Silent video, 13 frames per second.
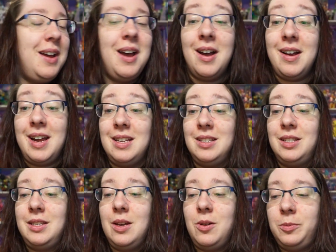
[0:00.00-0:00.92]
Alright,
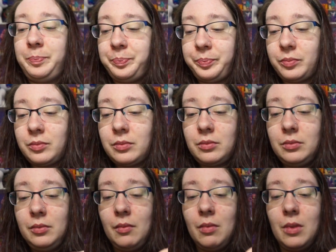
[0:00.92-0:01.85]
so
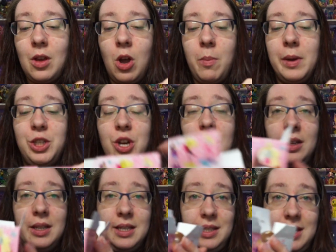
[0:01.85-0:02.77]
all my
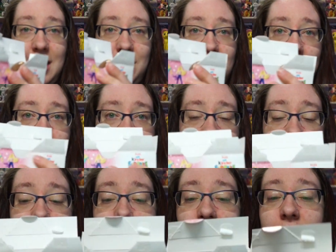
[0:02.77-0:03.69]
chocolate is saved in a
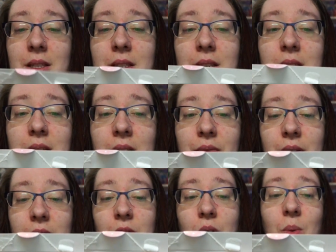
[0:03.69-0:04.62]
box. This is
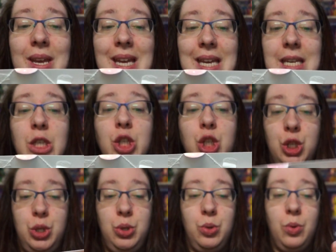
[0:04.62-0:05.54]
definitely going
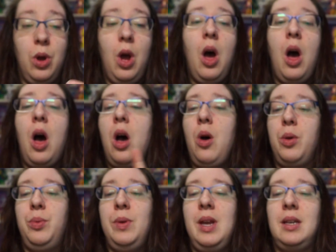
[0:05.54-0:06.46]
into...
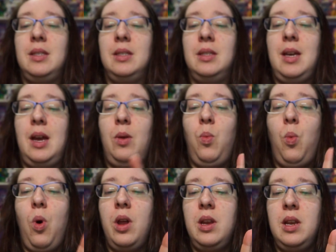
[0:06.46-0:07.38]
Oh, 3 eggs inside.
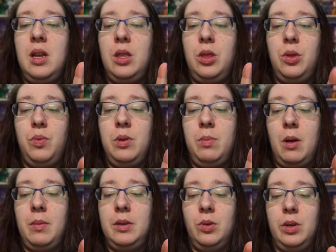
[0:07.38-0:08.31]
1 in 3
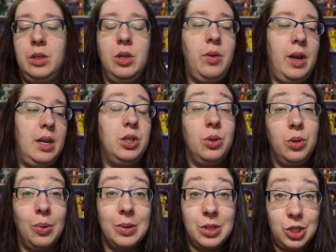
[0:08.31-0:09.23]
Barbie toys. Okay, so
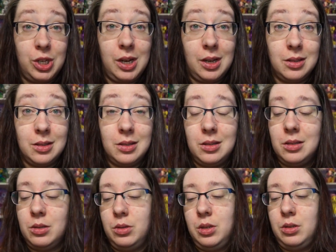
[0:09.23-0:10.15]
there was a chance.
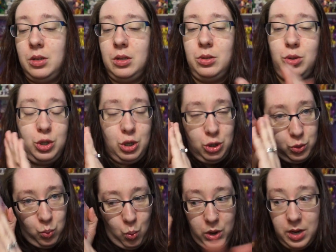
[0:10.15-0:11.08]

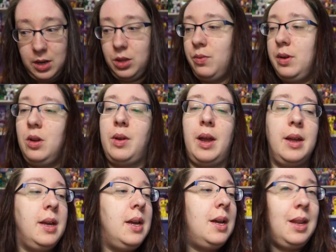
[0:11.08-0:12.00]
There's 1 in 3. Okay,
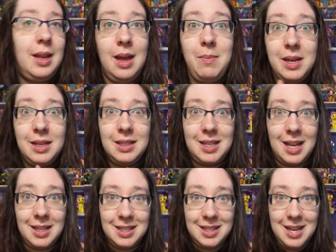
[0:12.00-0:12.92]
that makes
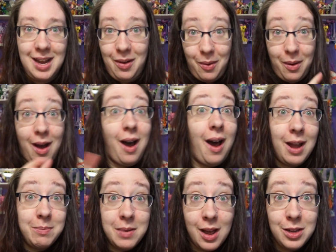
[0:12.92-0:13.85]
sense now.
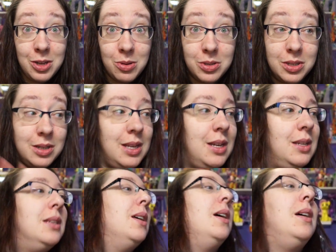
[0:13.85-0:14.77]
I'm not used to
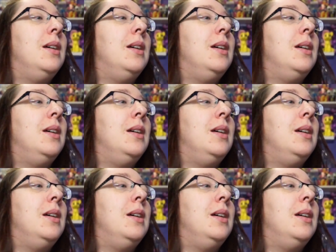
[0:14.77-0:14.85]
these.